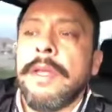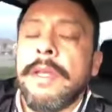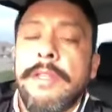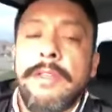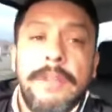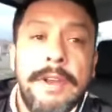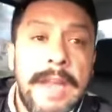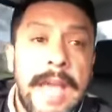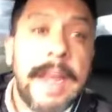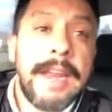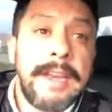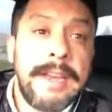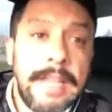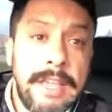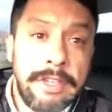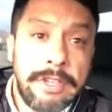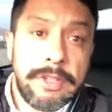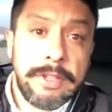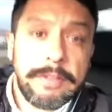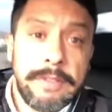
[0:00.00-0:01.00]
United
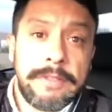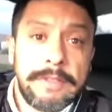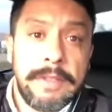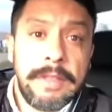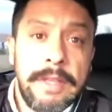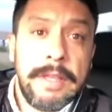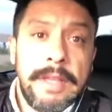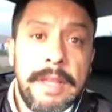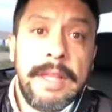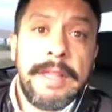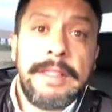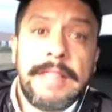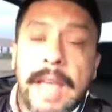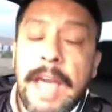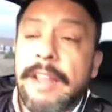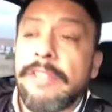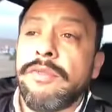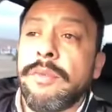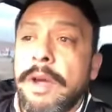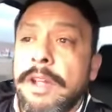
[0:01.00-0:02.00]
Nations.
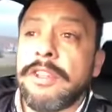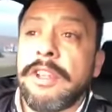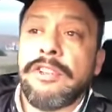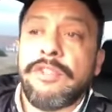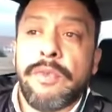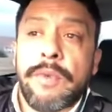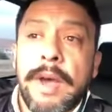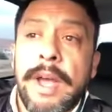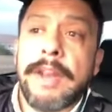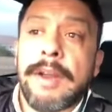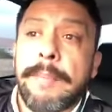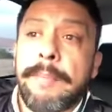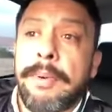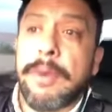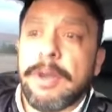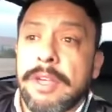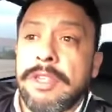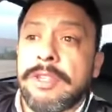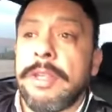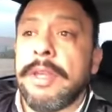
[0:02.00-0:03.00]
That is what they're trying to
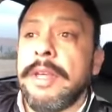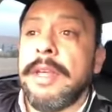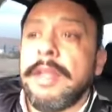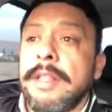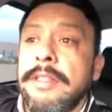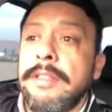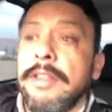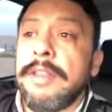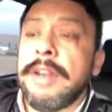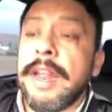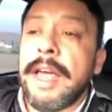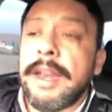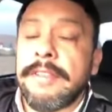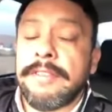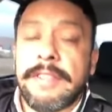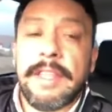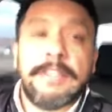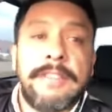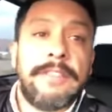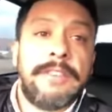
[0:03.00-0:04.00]
push, the United
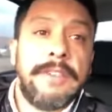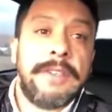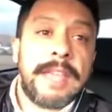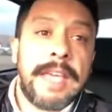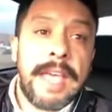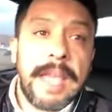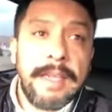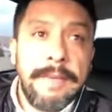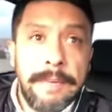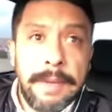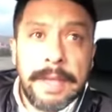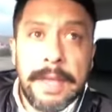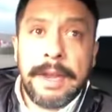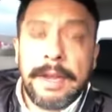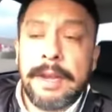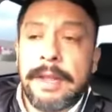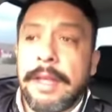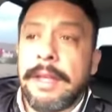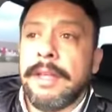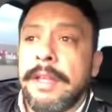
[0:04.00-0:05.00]
States to cave
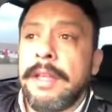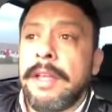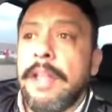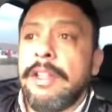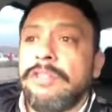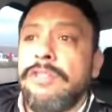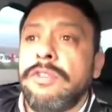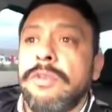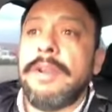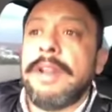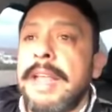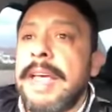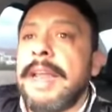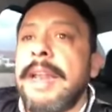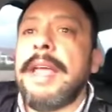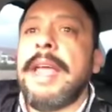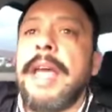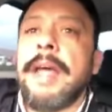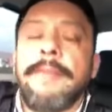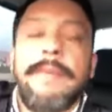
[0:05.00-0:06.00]
in, to
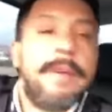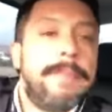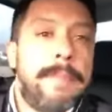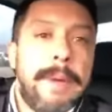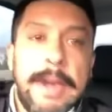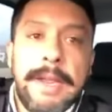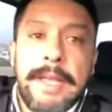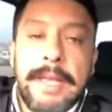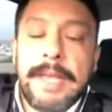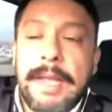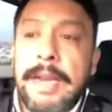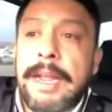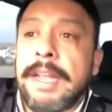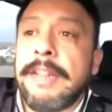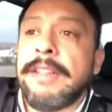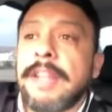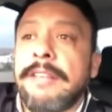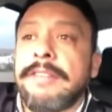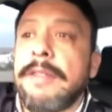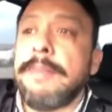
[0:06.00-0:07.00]
let everybody in. It
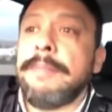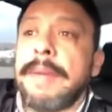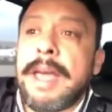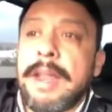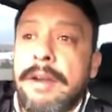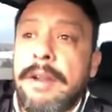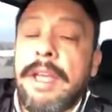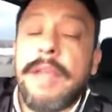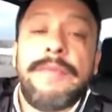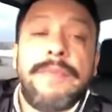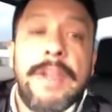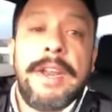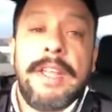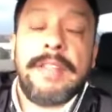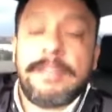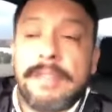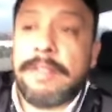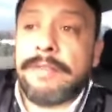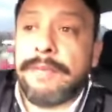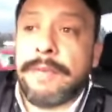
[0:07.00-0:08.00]
doesn't matter if it
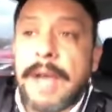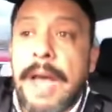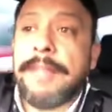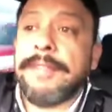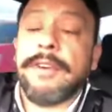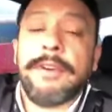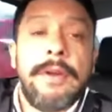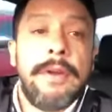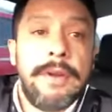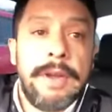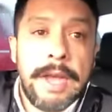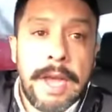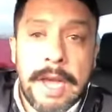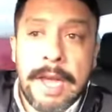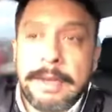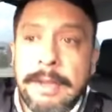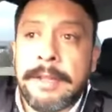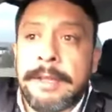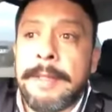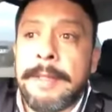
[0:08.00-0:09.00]
is his father or not.